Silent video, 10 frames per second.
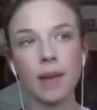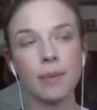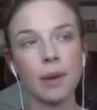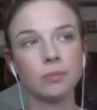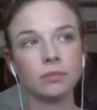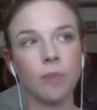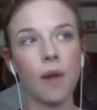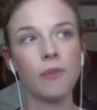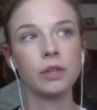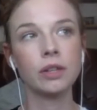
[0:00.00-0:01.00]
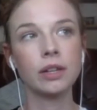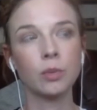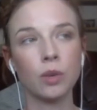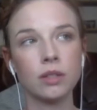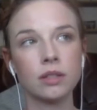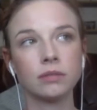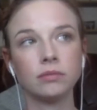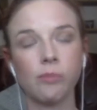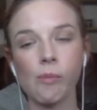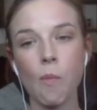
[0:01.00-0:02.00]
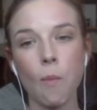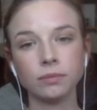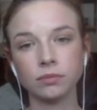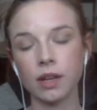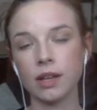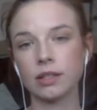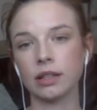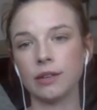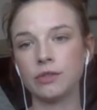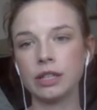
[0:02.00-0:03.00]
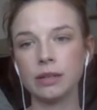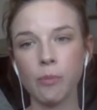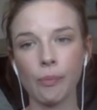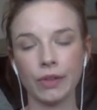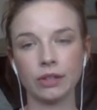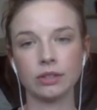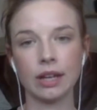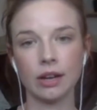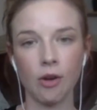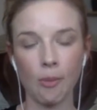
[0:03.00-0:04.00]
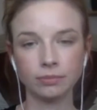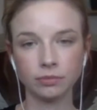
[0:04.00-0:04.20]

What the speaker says: but I feel like once it's lifted, the stay at home,